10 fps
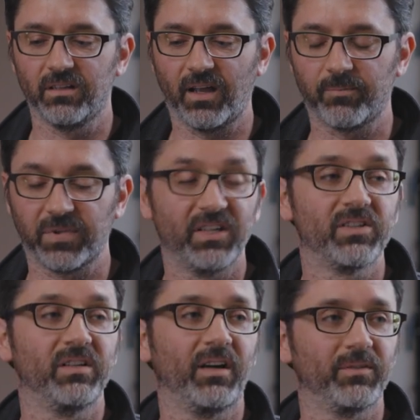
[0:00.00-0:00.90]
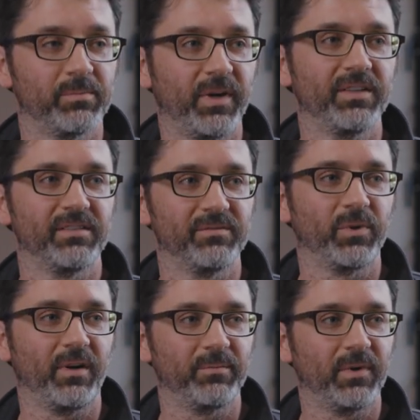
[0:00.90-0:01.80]
application not responsive
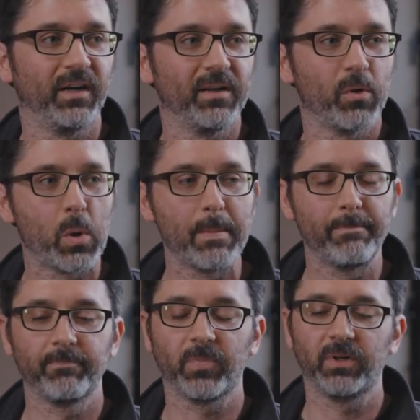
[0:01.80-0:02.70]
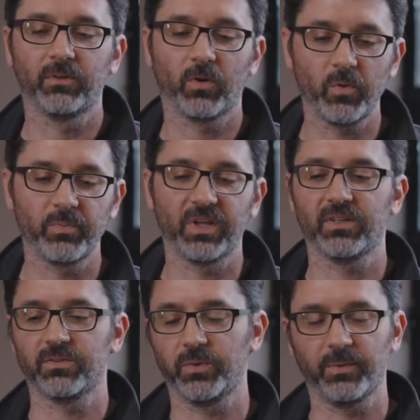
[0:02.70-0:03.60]
prompt, right? But in Chrome,
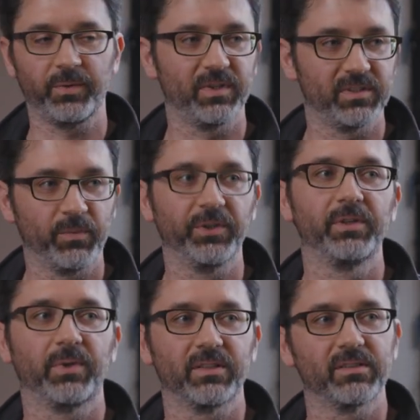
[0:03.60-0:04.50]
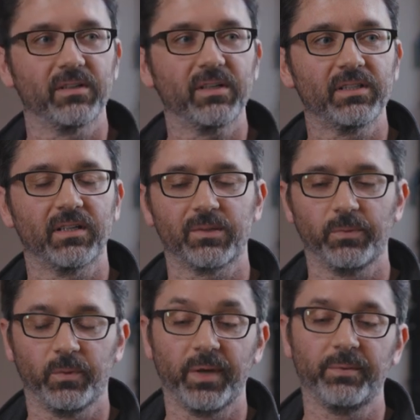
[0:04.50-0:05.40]
because we went with this multi-process architecture,
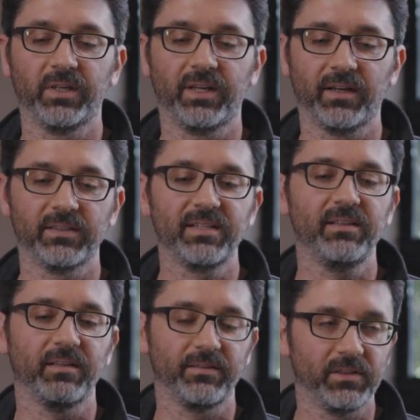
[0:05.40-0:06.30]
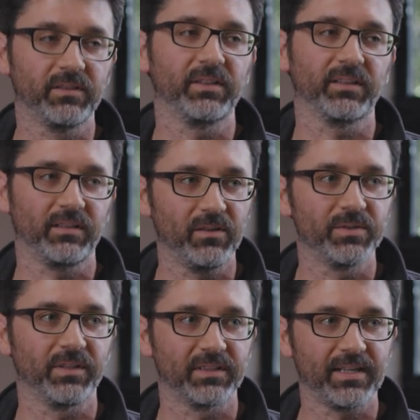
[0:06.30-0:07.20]
we were able to guarantee that if you click
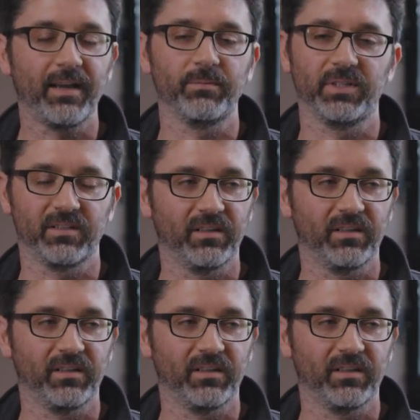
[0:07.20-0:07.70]
close on the tab, it's